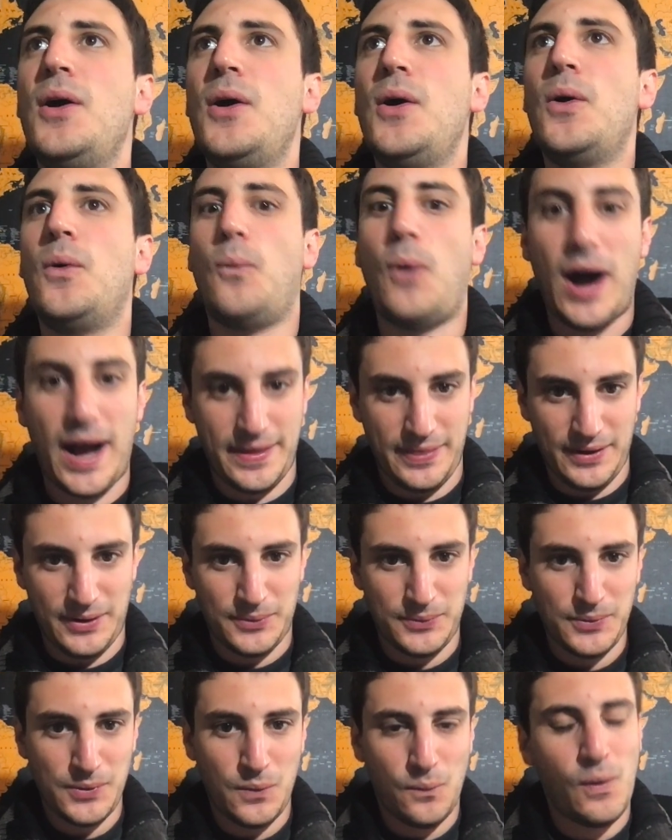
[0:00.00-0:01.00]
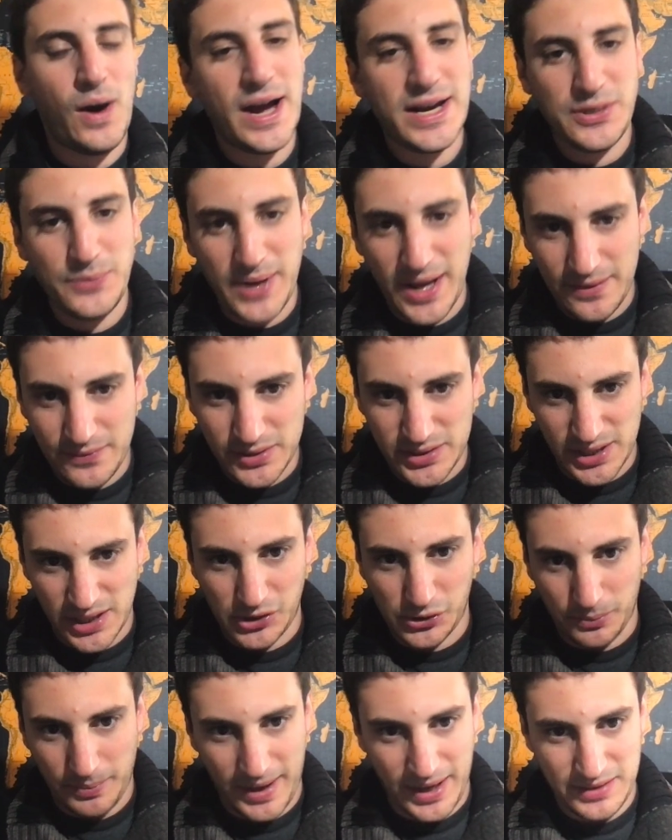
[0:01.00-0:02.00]
Why, though? Why do we have the
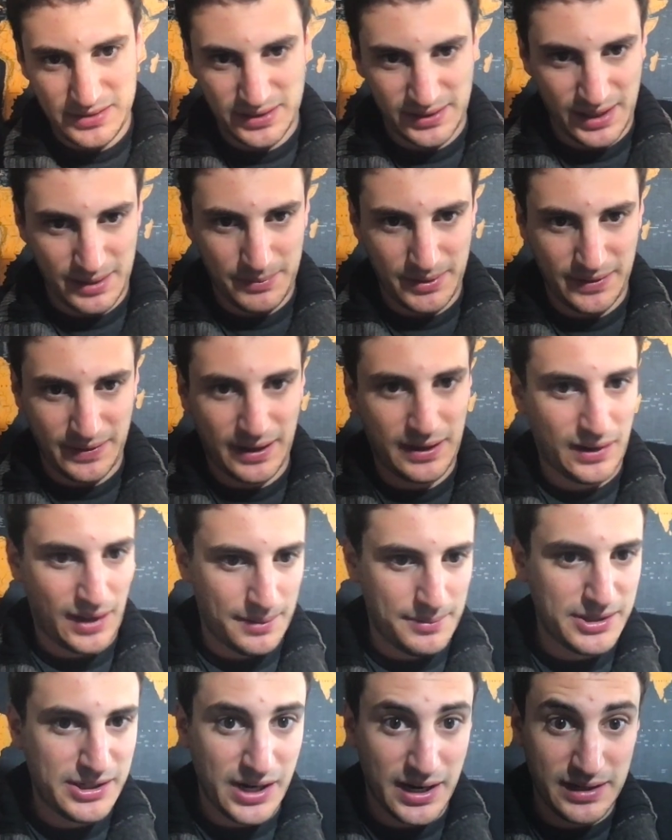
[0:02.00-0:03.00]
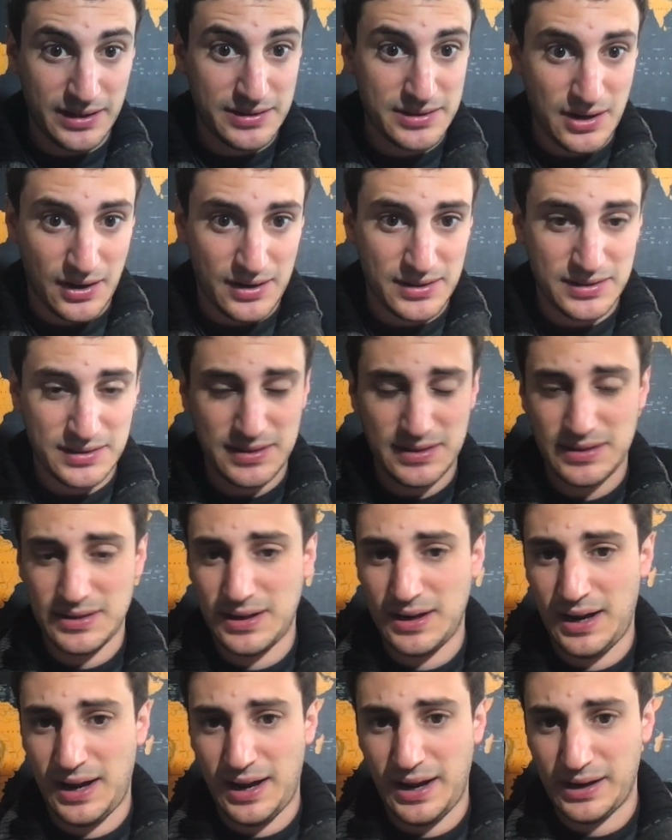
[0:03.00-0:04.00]
central banks claiming that climate change causes
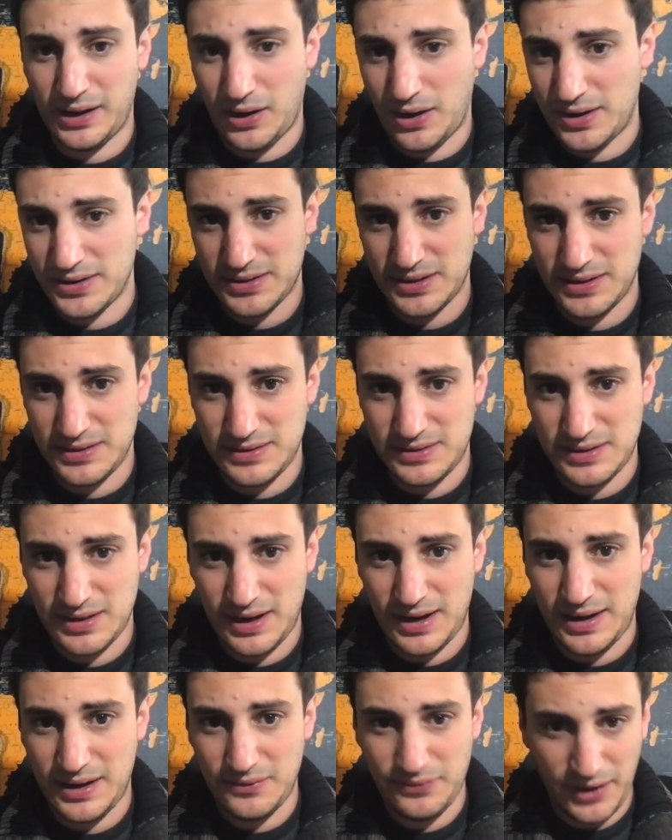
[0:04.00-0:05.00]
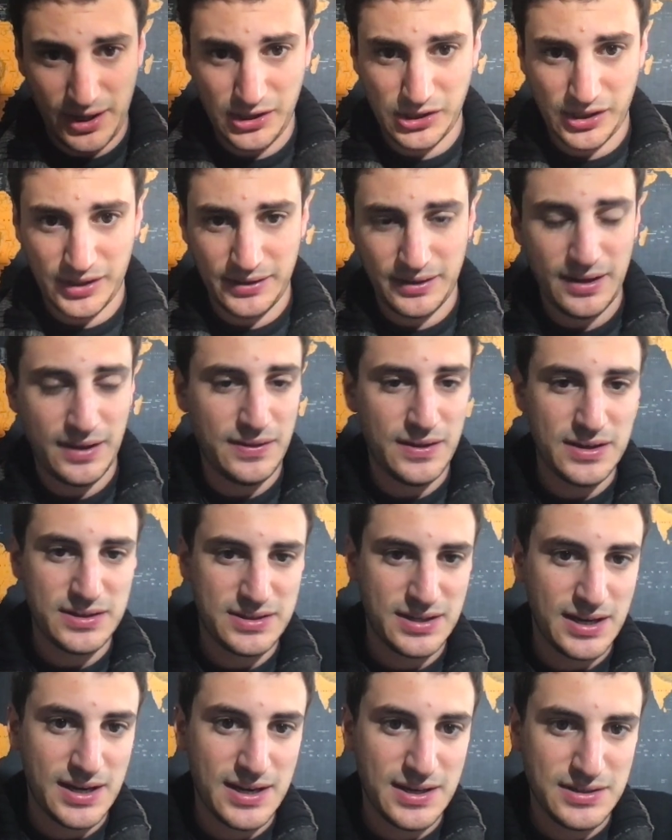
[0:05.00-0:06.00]
inflation? And this
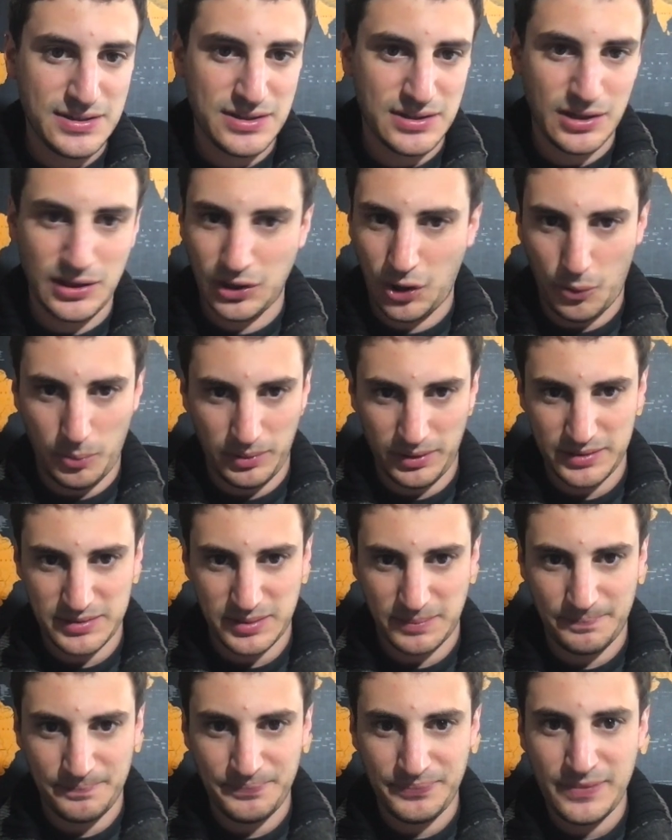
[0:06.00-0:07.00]
is globalism.